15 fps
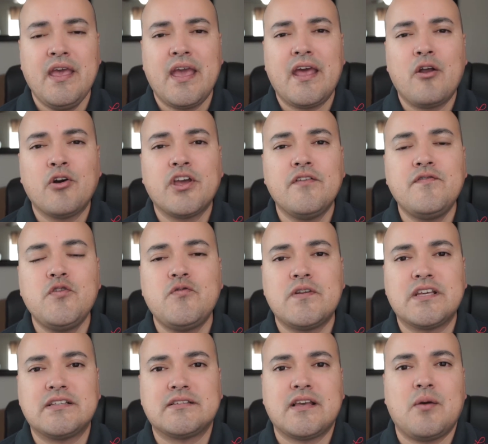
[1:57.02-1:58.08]
And I'll give you an
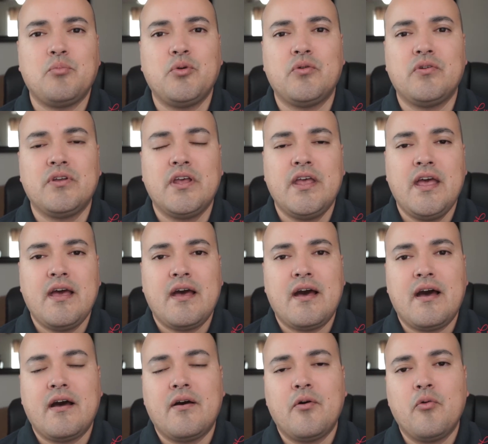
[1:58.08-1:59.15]
example.
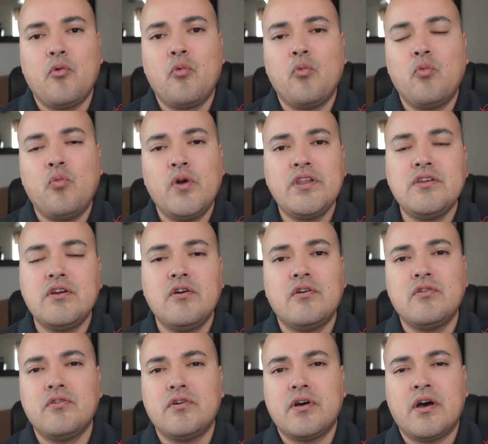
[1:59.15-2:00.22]
When you go
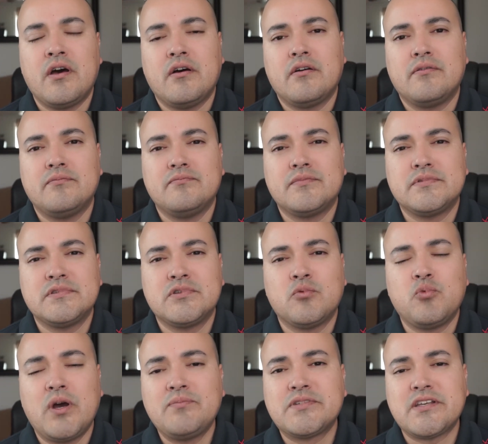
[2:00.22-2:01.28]
to the
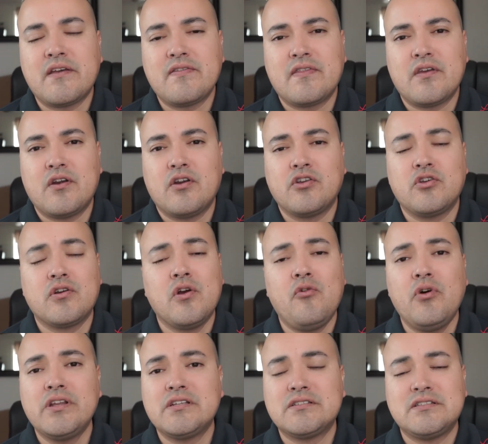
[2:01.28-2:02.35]
website there, you're
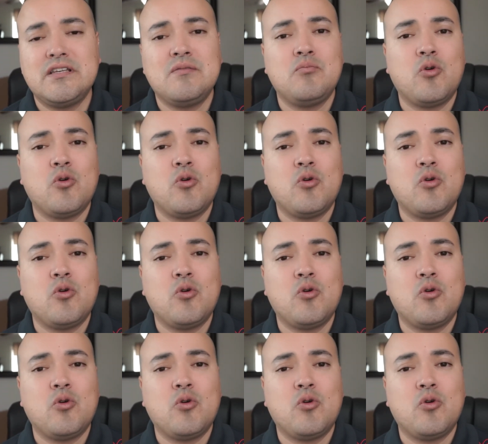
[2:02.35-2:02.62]
going to see